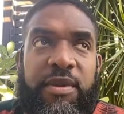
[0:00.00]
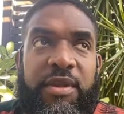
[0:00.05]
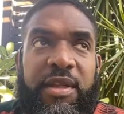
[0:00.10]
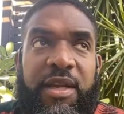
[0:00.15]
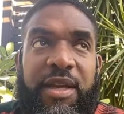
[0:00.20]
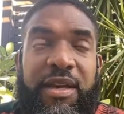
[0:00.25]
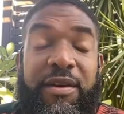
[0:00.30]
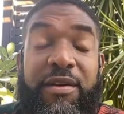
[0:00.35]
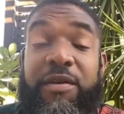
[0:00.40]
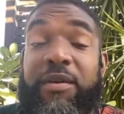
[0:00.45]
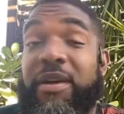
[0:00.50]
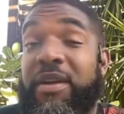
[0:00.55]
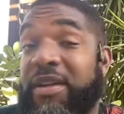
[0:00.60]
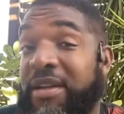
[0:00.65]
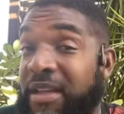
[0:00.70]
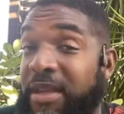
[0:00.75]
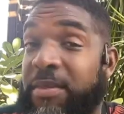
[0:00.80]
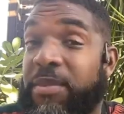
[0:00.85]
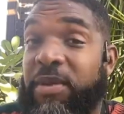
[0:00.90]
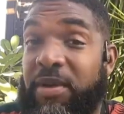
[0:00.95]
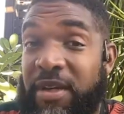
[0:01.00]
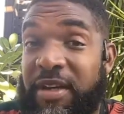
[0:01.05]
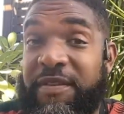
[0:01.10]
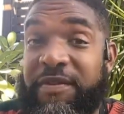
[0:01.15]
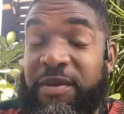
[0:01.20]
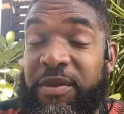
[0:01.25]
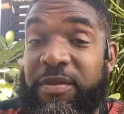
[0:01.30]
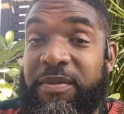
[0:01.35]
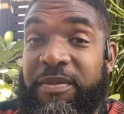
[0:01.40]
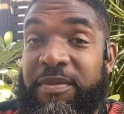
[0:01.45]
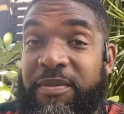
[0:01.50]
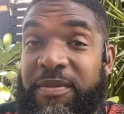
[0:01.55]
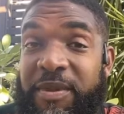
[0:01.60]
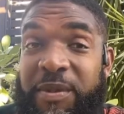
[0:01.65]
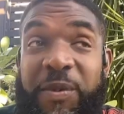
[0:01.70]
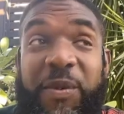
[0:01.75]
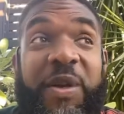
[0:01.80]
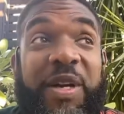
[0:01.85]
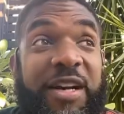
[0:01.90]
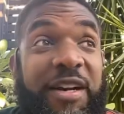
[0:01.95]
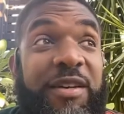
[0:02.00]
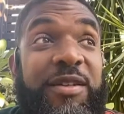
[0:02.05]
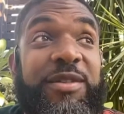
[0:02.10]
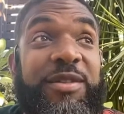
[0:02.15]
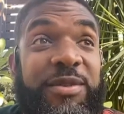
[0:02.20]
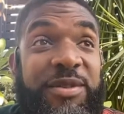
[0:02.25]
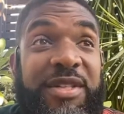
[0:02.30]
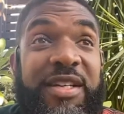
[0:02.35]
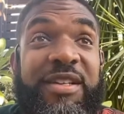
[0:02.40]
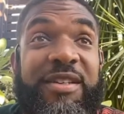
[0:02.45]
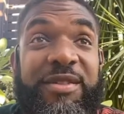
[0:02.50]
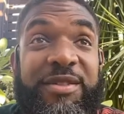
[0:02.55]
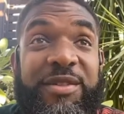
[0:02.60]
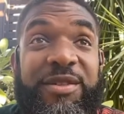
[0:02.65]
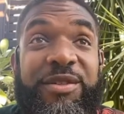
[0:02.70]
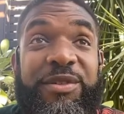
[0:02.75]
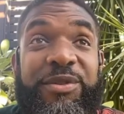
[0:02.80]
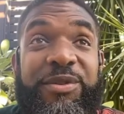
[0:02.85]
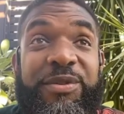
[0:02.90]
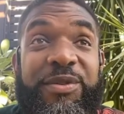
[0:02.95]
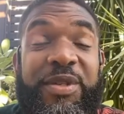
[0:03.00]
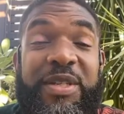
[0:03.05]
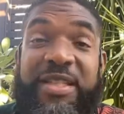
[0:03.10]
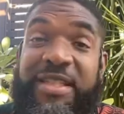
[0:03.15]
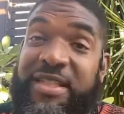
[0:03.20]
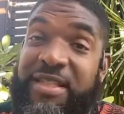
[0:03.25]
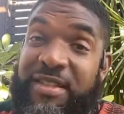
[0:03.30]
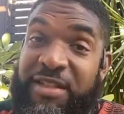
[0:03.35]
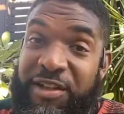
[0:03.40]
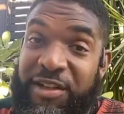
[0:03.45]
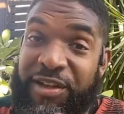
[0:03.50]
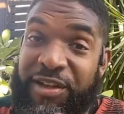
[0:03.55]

Now, on a deeper level, what it also tells you is